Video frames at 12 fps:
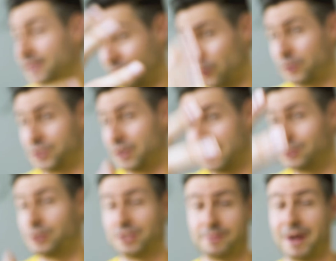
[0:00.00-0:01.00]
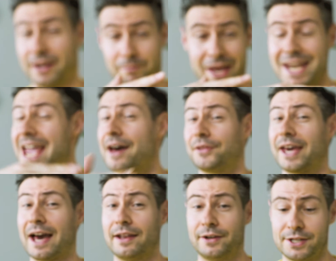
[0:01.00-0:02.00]
but of course you can choose among many other
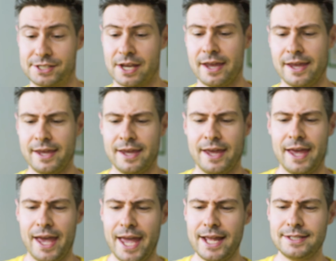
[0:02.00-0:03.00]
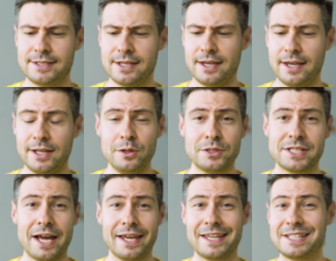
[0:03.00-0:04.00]
colors. And it
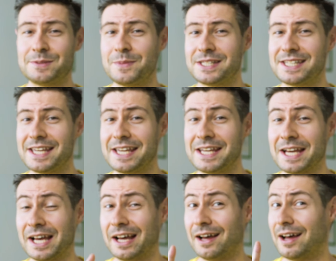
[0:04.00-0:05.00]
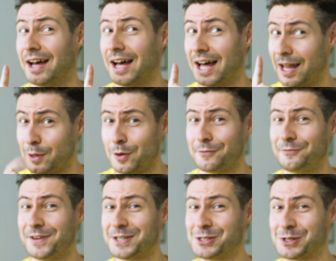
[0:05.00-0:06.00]
looks like it's missing a lot of
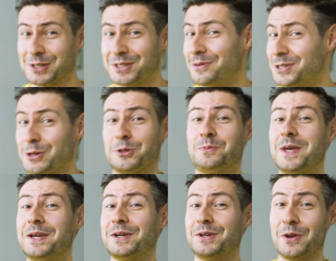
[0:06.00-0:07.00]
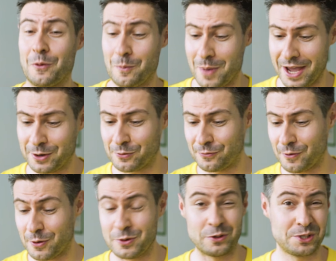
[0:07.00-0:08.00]
features. There is no speaker, no
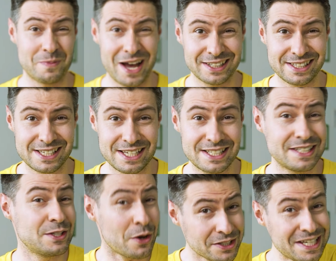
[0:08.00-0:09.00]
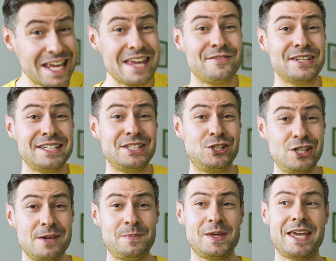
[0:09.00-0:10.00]
microphone, no smart assistant, not even
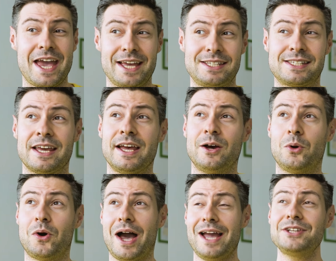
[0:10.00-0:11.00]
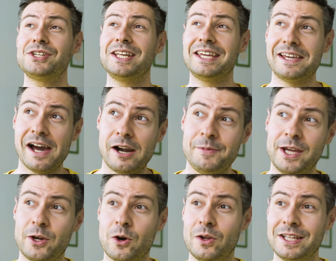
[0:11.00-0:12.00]
GPS. Well, actually
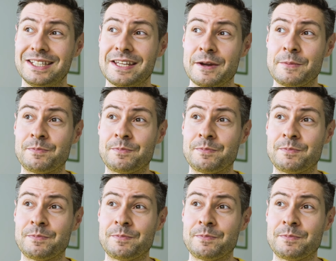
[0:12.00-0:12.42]
Garmin call it